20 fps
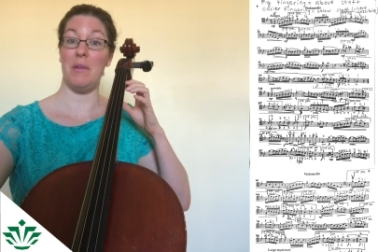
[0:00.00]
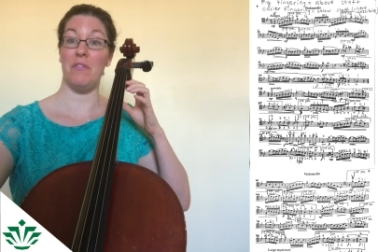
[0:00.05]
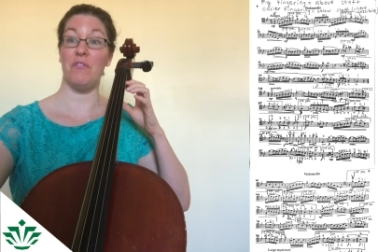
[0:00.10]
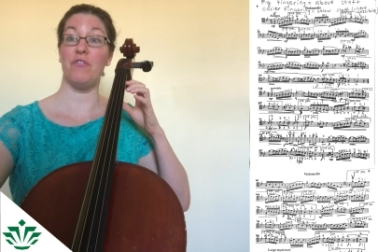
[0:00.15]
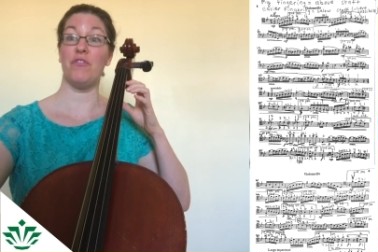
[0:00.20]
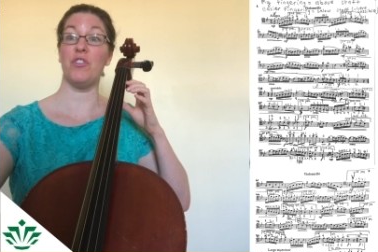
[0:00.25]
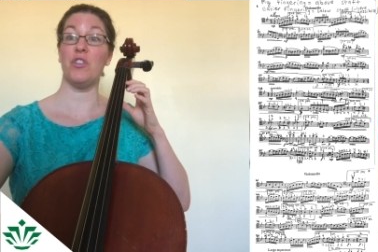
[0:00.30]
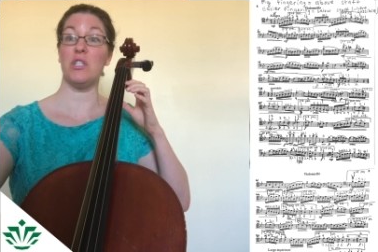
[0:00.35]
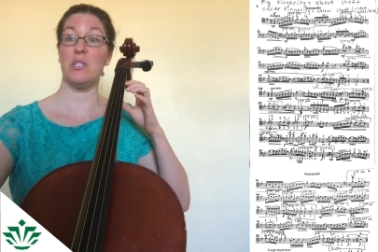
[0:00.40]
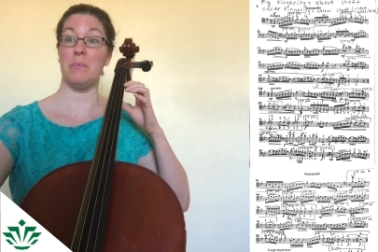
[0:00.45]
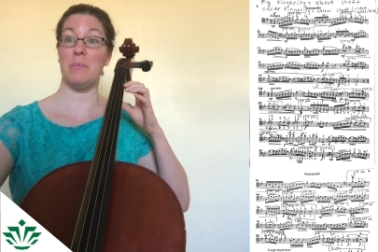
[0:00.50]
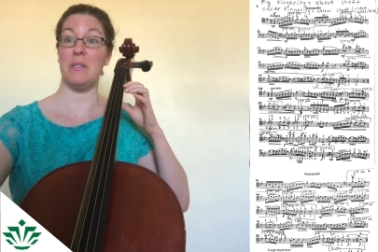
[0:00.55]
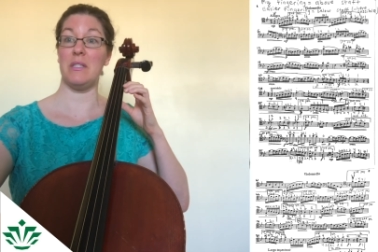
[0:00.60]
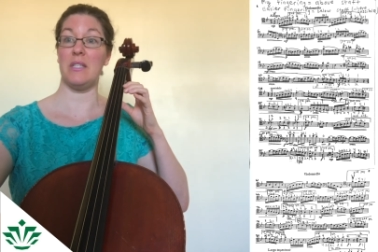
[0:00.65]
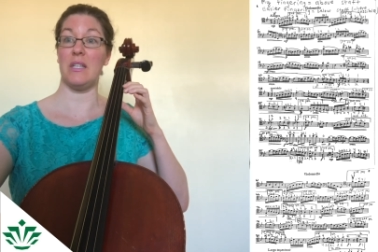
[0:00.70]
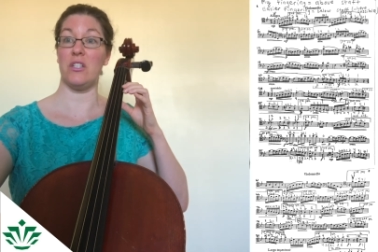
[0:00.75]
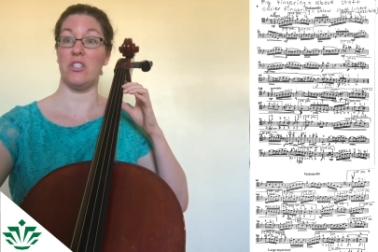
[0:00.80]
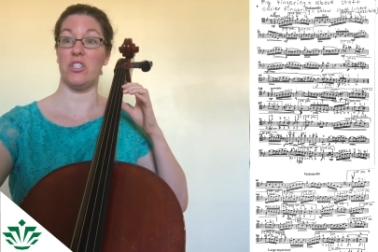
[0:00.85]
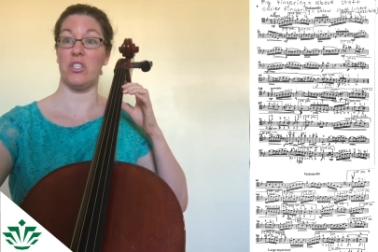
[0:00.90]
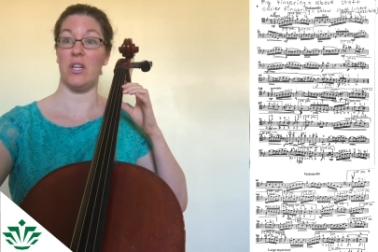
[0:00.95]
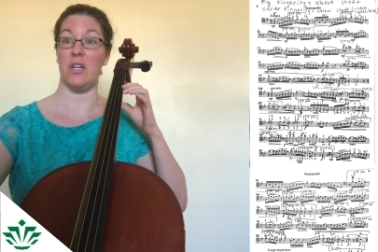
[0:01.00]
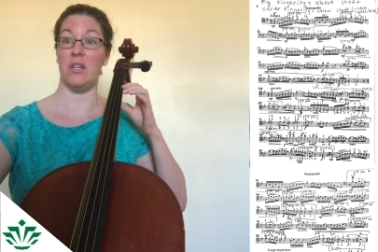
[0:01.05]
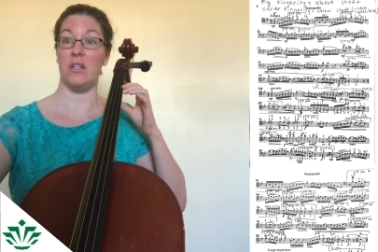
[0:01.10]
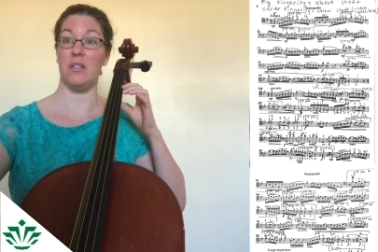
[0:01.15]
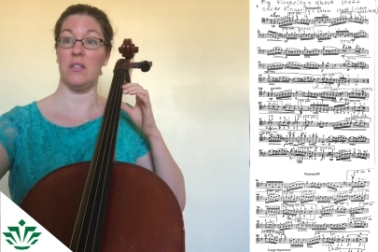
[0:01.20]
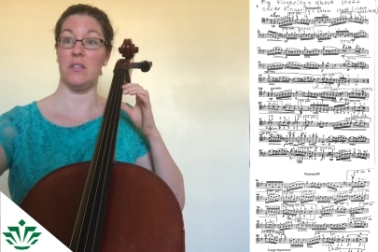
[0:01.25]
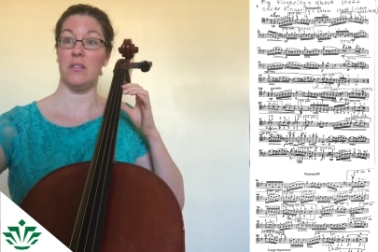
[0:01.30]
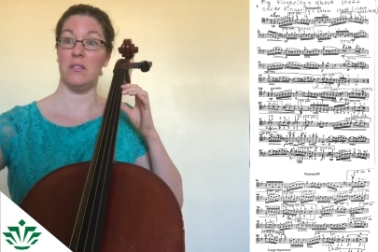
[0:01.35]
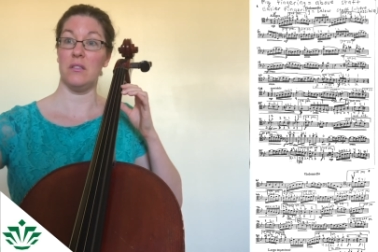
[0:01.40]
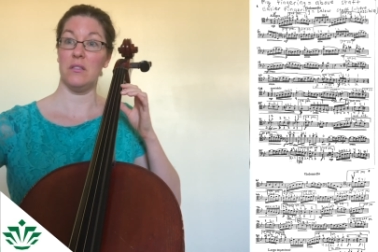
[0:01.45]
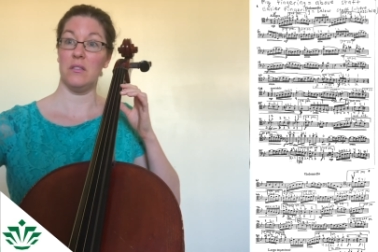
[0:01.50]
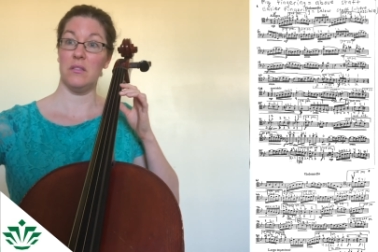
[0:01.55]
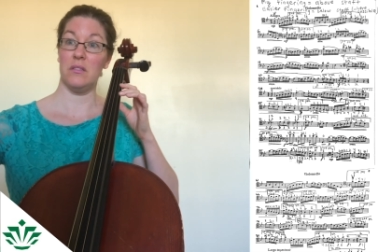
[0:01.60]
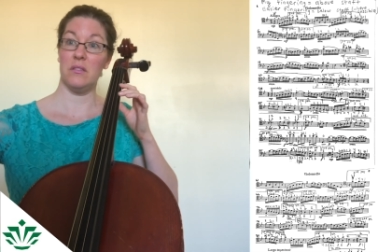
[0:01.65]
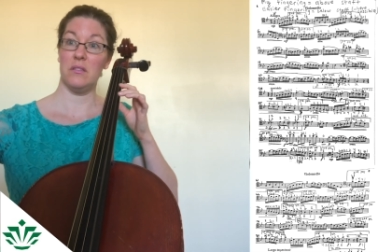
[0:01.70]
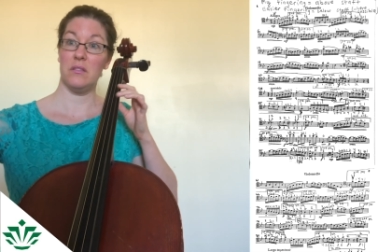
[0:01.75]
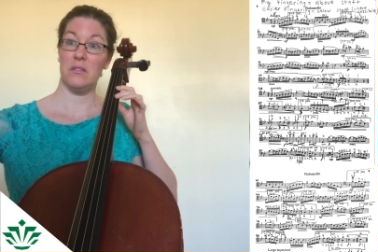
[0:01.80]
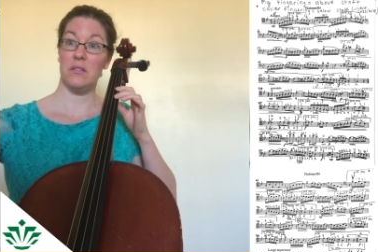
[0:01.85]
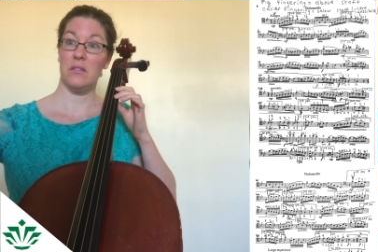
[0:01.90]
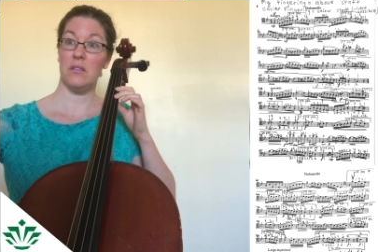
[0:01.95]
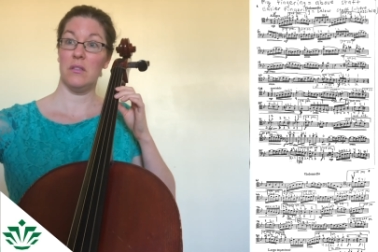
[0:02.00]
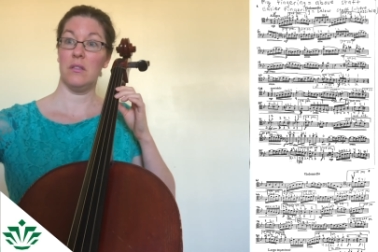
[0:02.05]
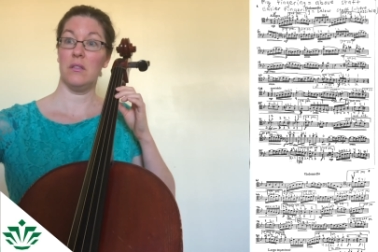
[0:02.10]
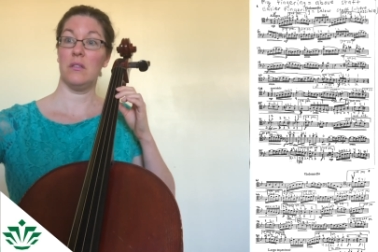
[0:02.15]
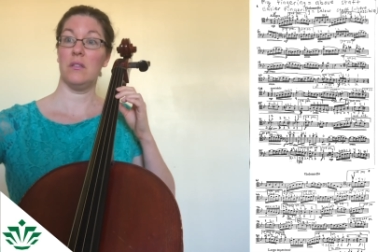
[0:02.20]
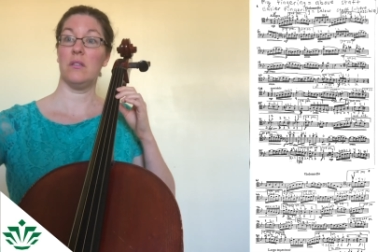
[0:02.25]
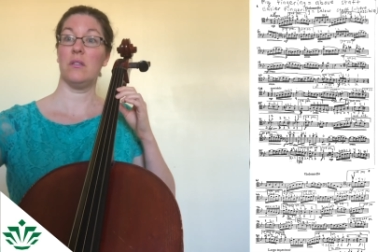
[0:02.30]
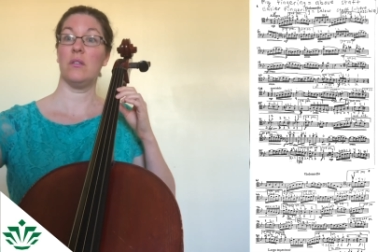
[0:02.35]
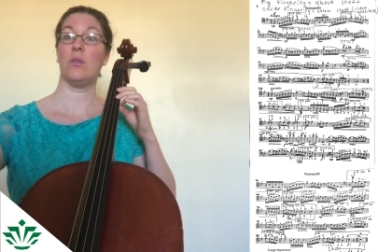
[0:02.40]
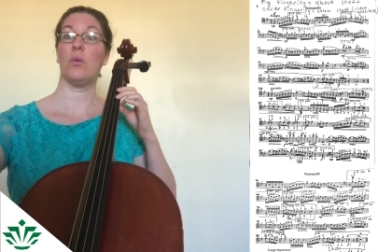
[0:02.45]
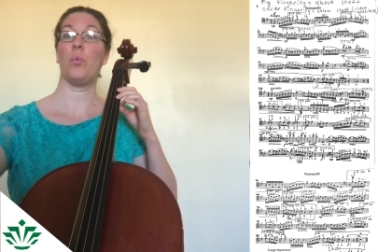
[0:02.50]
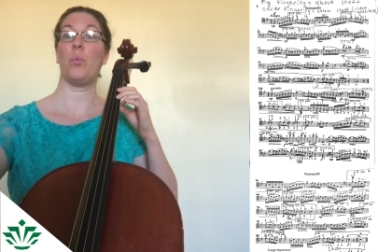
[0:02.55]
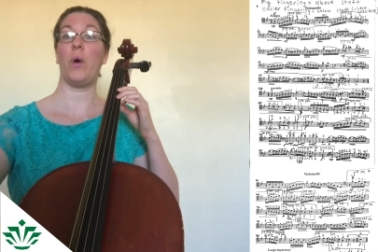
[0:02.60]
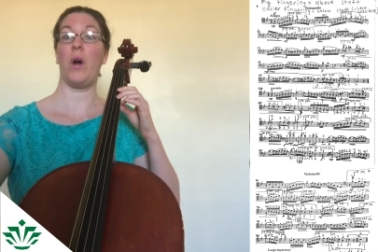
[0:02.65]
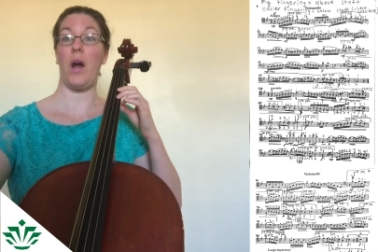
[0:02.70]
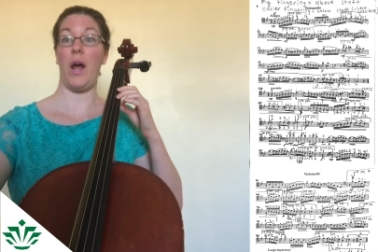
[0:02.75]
in first position where